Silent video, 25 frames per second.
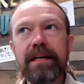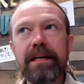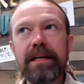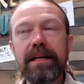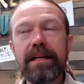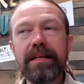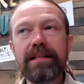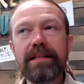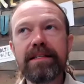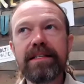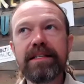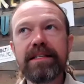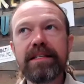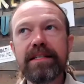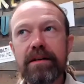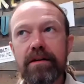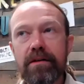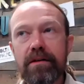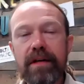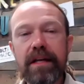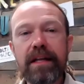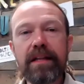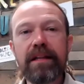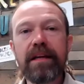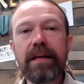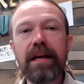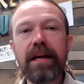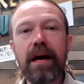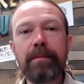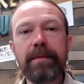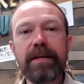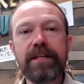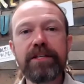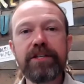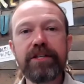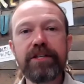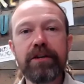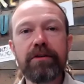instill in the
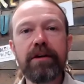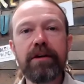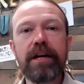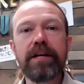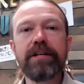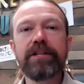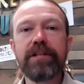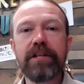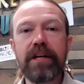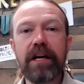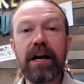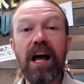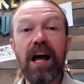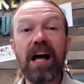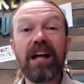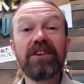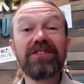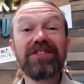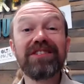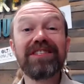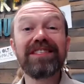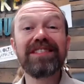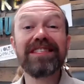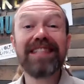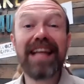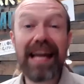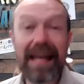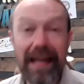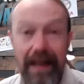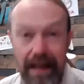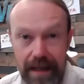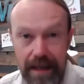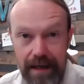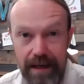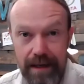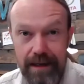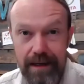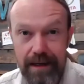coming generation an
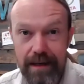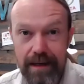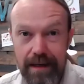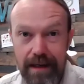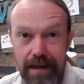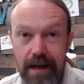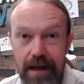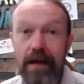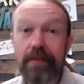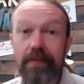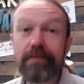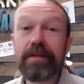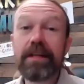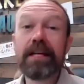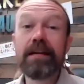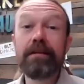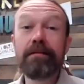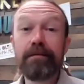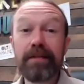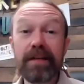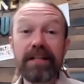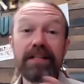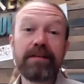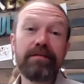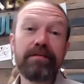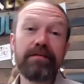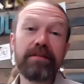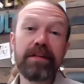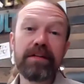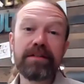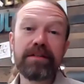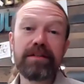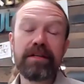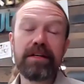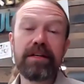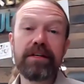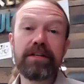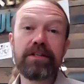understanding of the
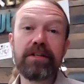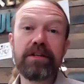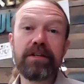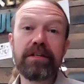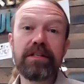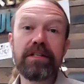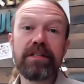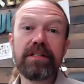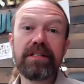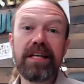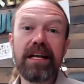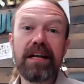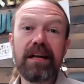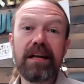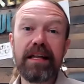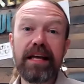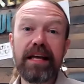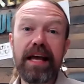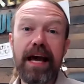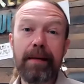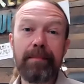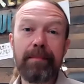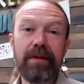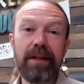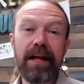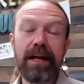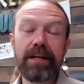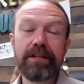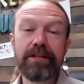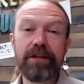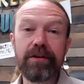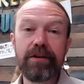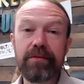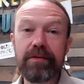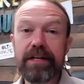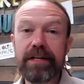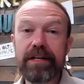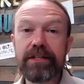inventiveness that it took to settle the
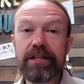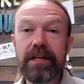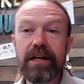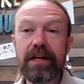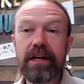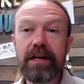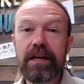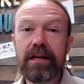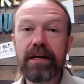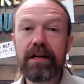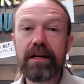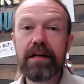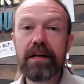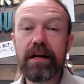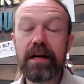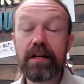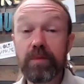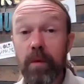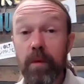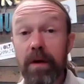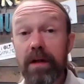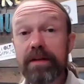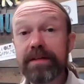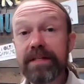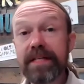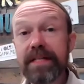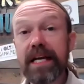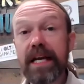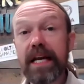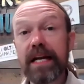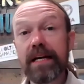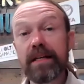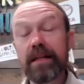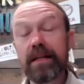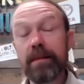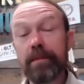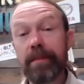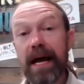Appalachian region, as well as
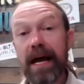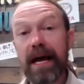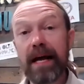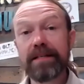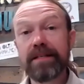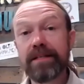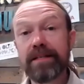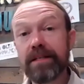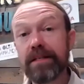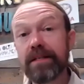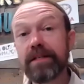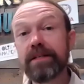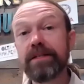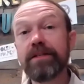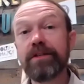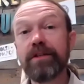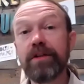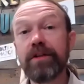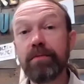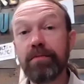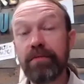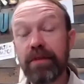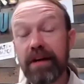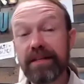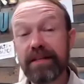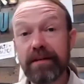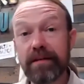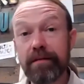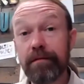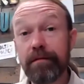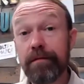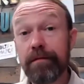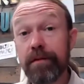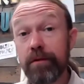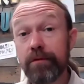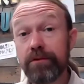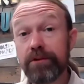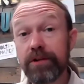connect the past to the present
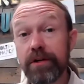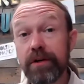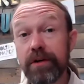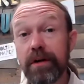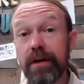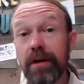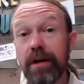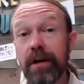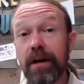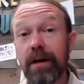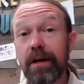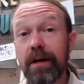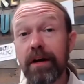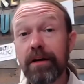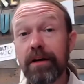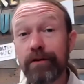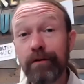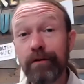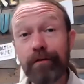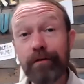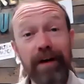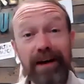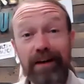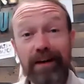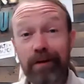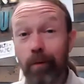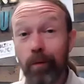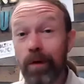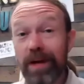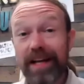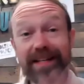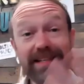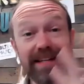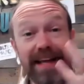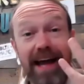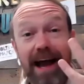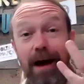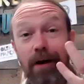and future. You'll find a
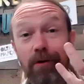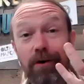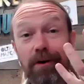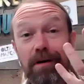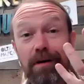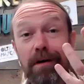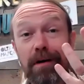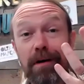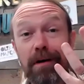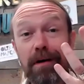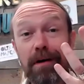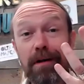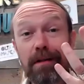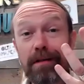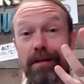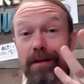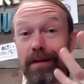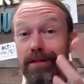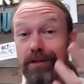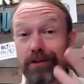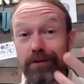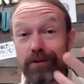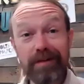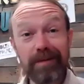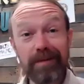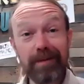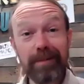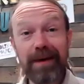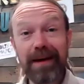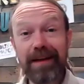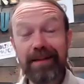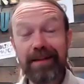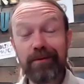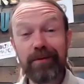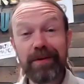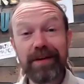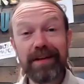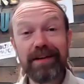wind tower that is driven by
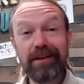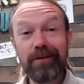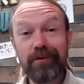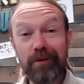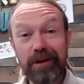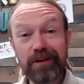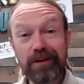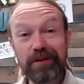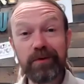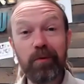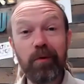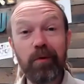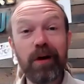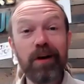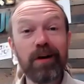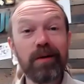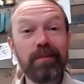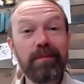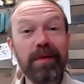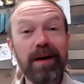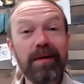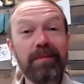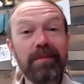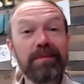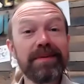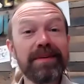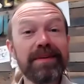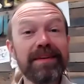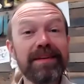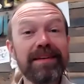the wind and runs a water pump,